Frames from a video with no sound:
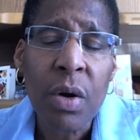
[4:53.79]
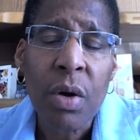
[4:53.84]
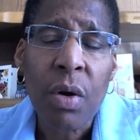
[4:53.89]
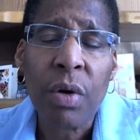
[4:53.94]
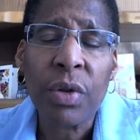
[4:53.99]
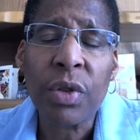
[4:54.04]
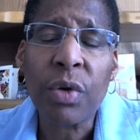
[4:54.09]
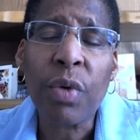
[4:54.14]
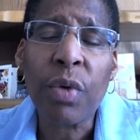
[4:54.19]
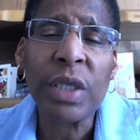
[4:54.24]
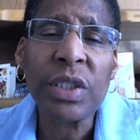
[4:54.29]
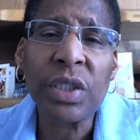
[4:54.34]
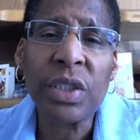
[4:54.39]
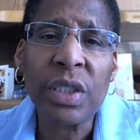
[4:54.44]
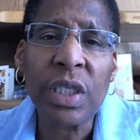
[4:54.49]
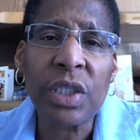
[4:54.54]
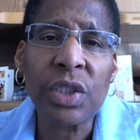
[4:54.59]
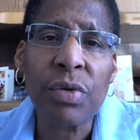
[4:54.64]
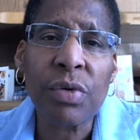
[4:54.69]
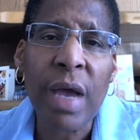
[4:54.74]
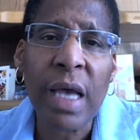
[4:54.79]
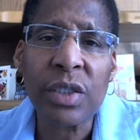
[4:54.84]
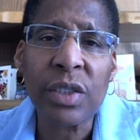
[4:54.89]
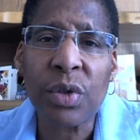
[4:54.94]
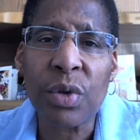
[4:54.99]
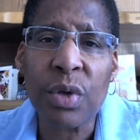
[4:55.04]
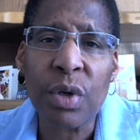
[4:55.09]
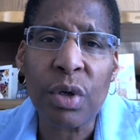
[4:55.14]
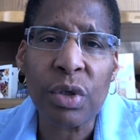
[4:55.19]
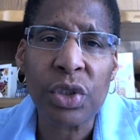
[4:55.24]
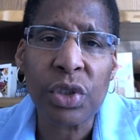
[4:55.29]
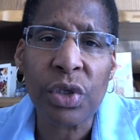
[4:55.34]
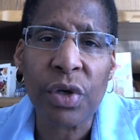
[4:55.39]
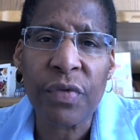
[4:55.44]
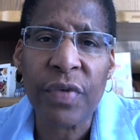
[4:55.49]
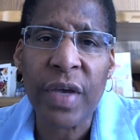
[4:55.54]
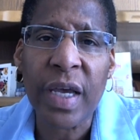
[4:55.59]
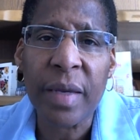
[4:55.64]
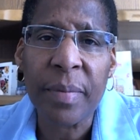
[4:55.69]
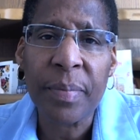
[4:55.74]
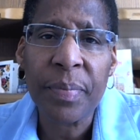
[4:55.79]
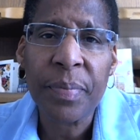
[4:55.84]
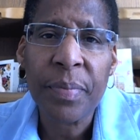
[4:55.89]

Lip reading: or the questions that you asked on your survey.